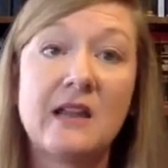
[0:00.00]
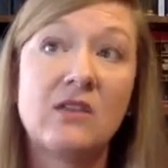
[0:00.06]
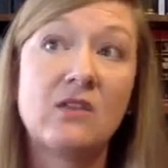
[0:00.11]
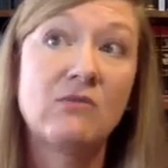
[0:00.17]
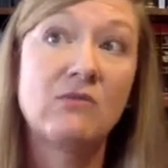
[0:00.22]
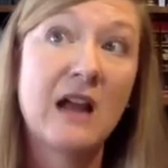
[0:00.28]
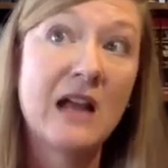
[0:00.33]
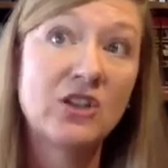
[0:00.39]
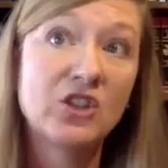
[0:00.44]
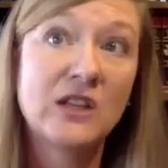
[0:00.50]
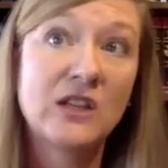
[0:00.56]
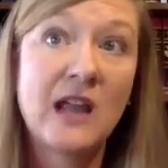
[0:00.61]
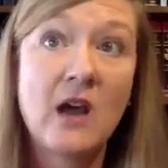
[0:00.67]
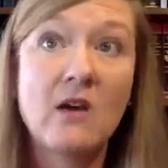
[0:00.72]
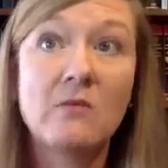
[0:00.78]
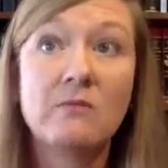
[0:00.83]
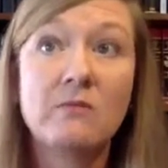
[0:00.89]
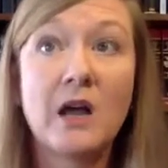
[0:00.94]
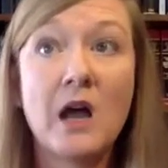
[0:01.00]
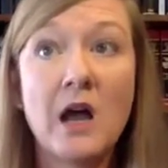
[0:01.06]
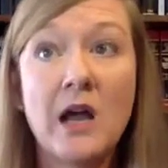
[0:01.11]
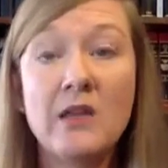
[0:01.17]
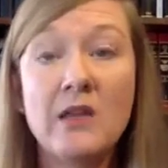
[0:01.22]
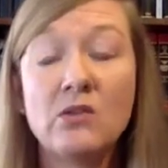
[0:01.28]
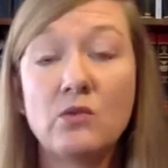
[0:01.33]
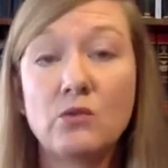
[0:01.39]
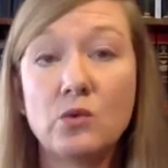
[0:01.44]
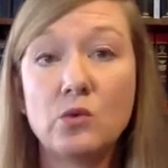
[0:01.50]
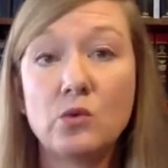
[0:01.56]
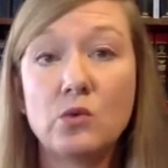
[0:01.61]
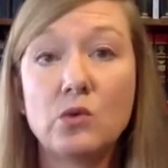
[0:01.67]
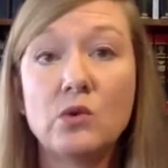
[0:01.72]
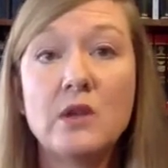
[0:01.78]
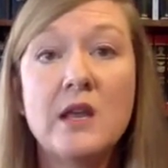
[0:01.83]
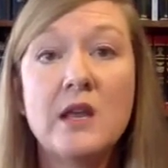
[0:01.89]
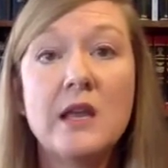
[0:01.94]
And the rationale behind the
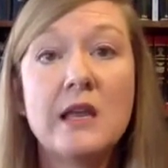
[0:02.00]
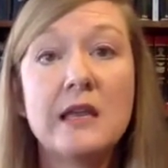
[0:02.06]
rule